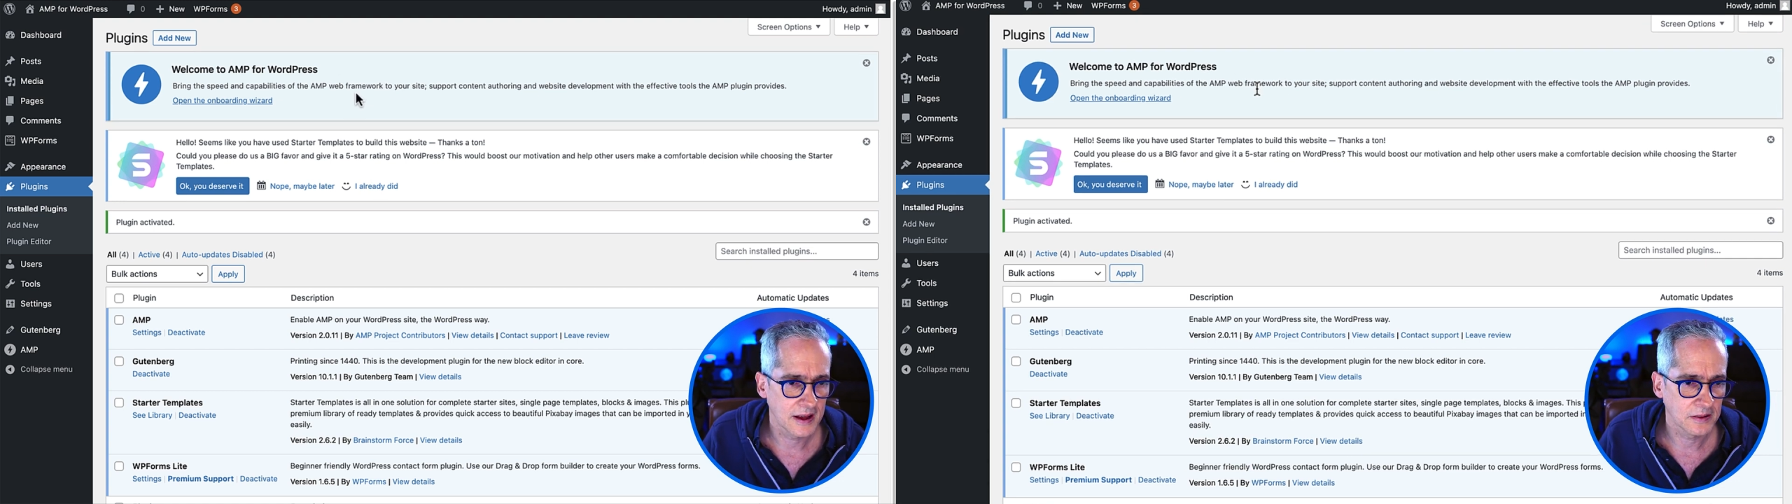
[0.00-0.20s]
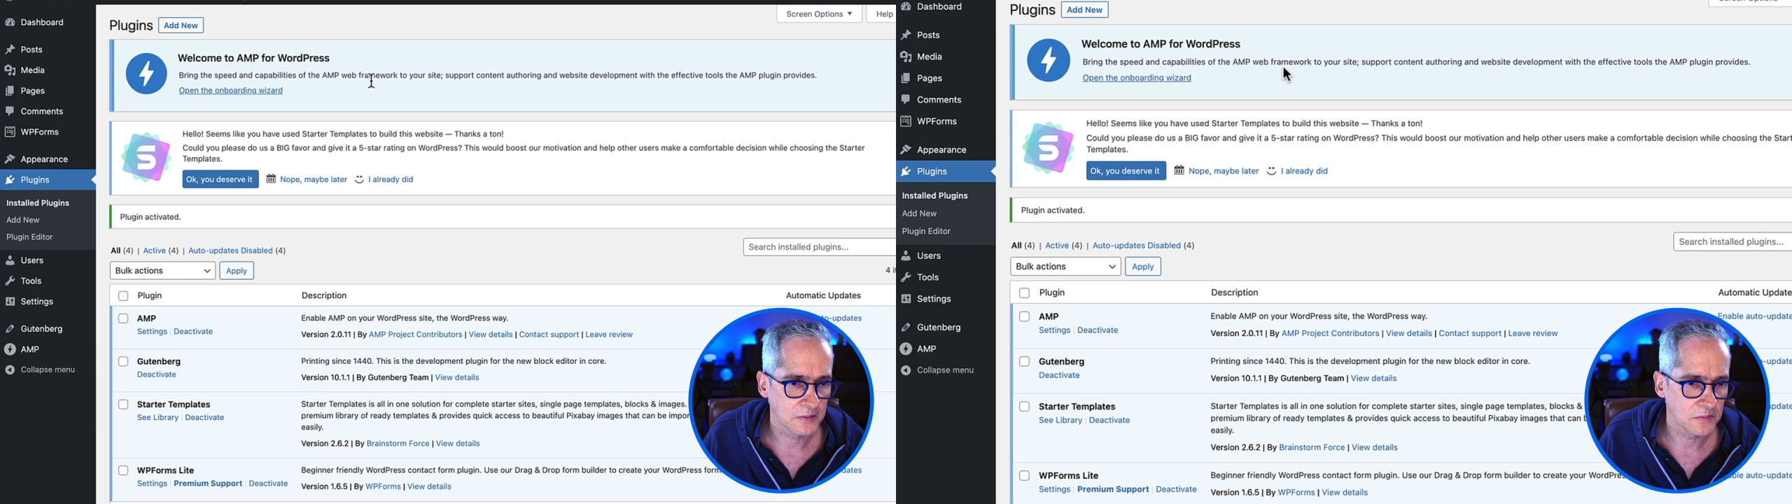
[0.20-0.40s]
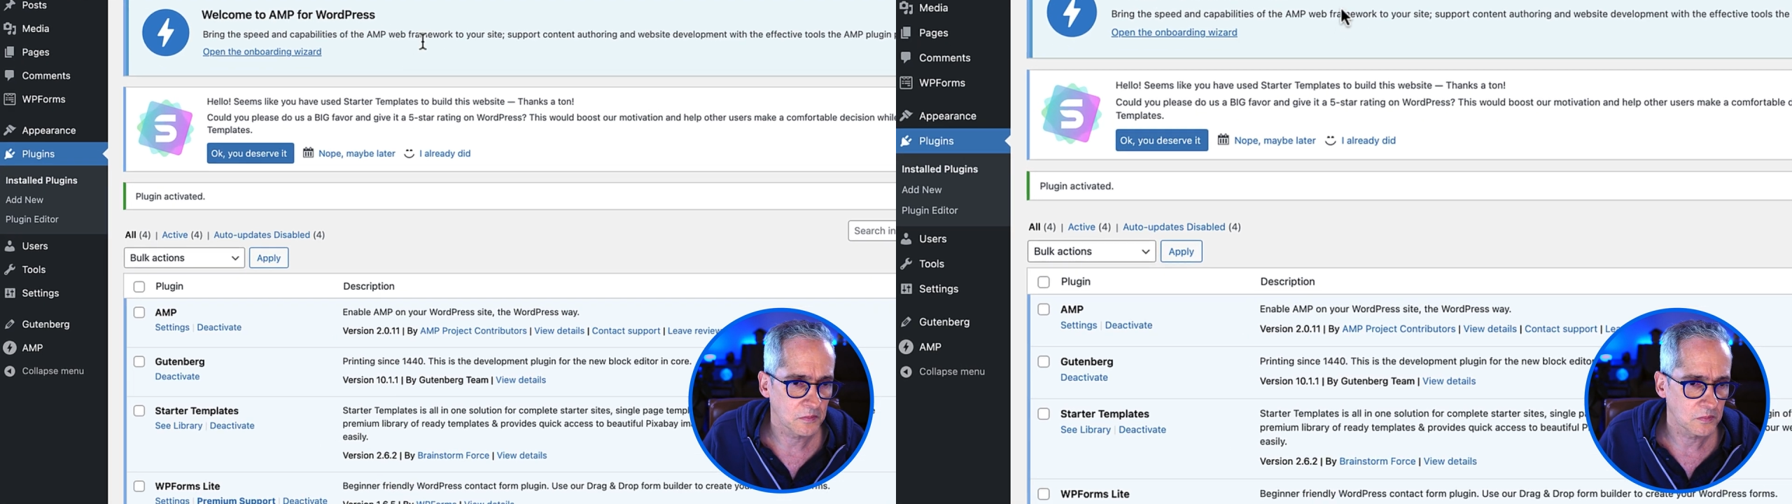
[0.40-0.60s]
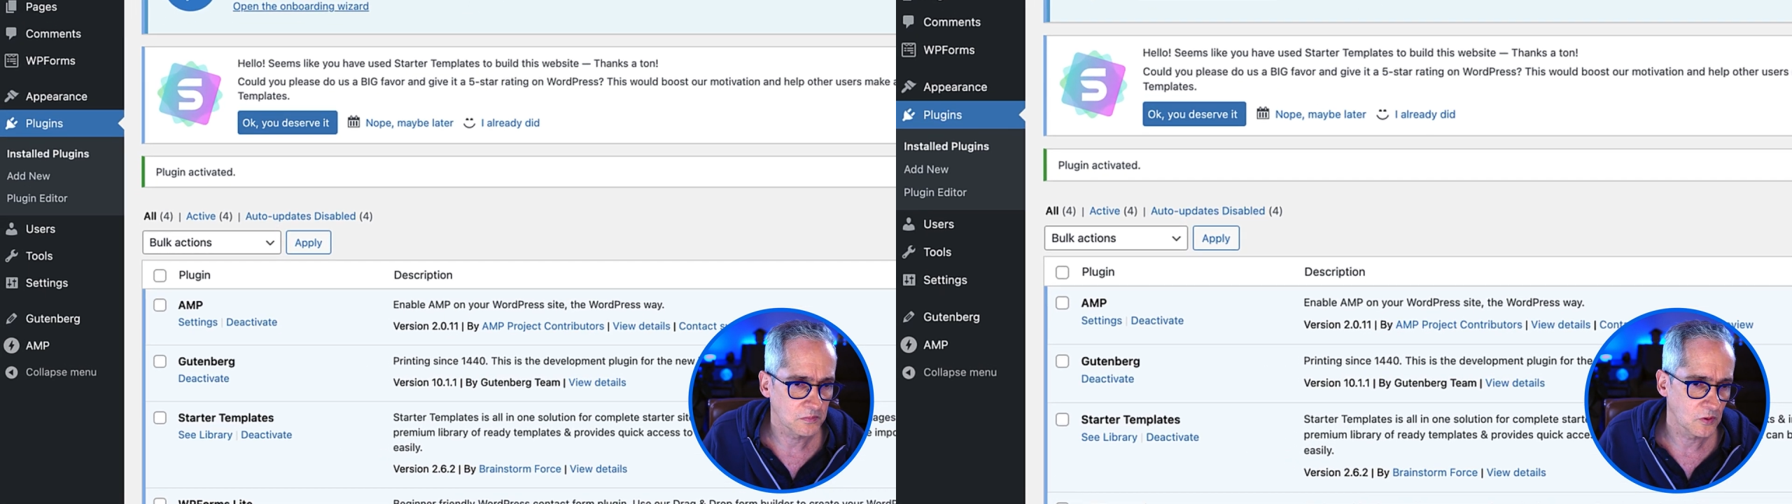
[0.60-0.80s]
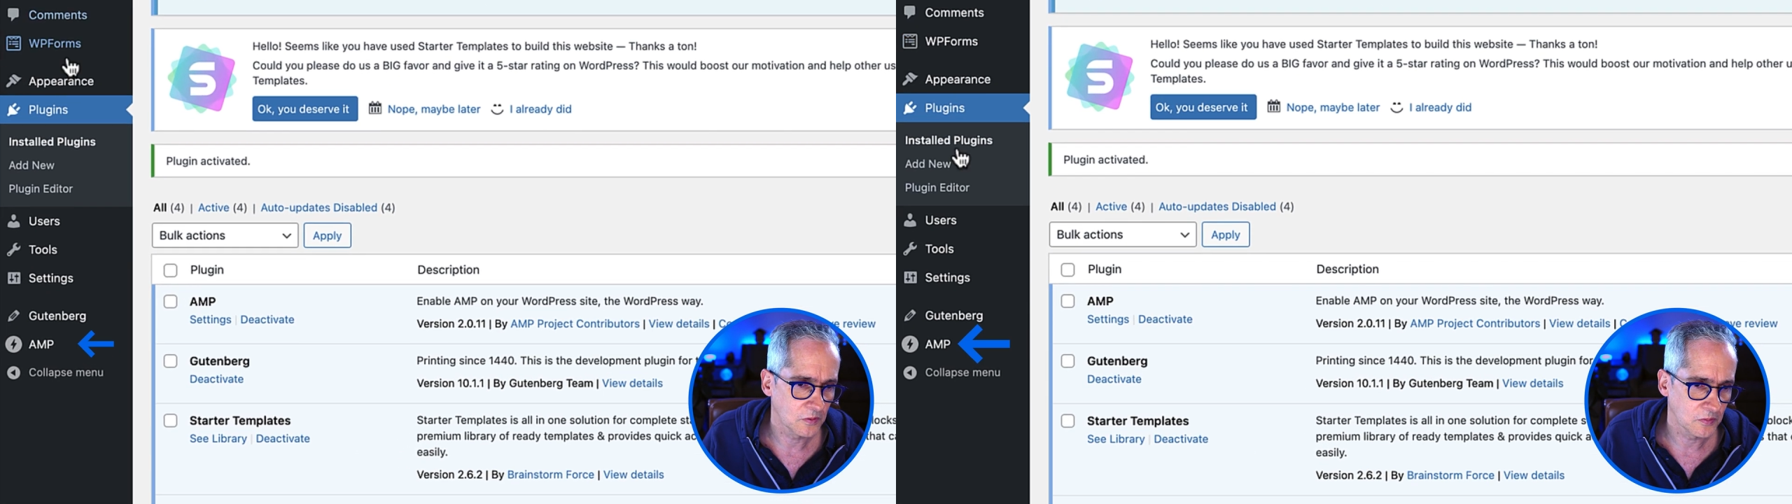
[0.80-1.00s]
and
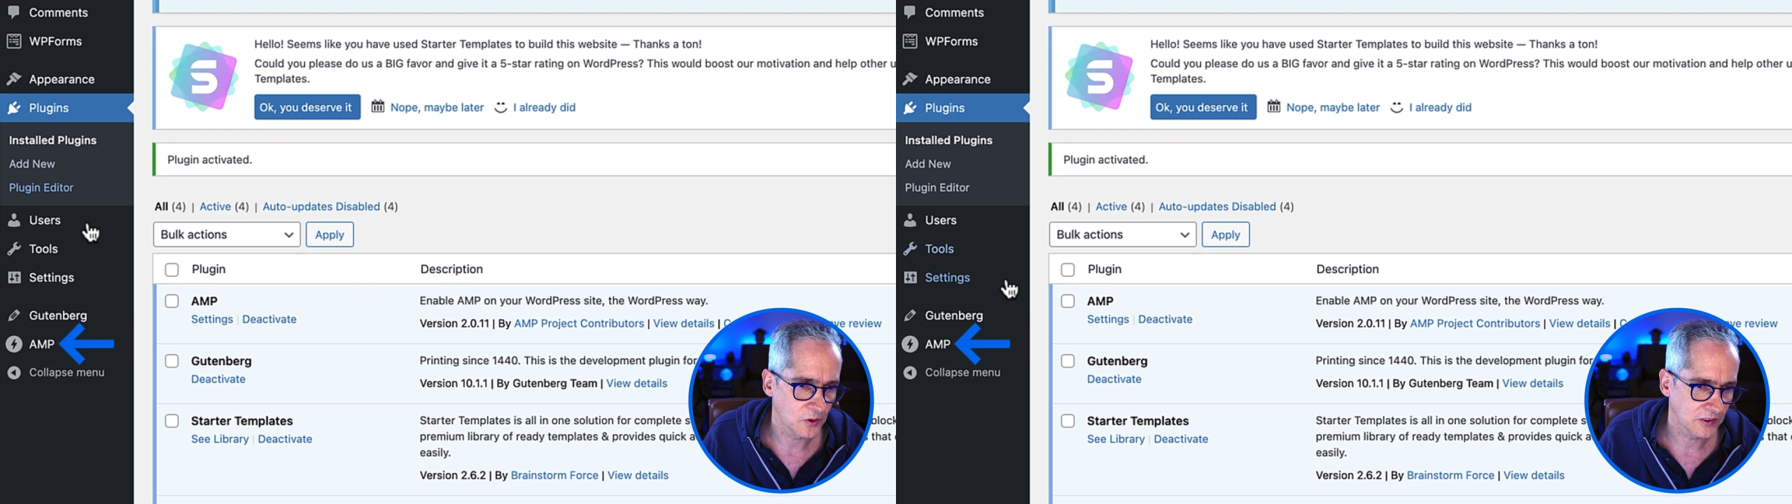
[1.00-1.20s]
we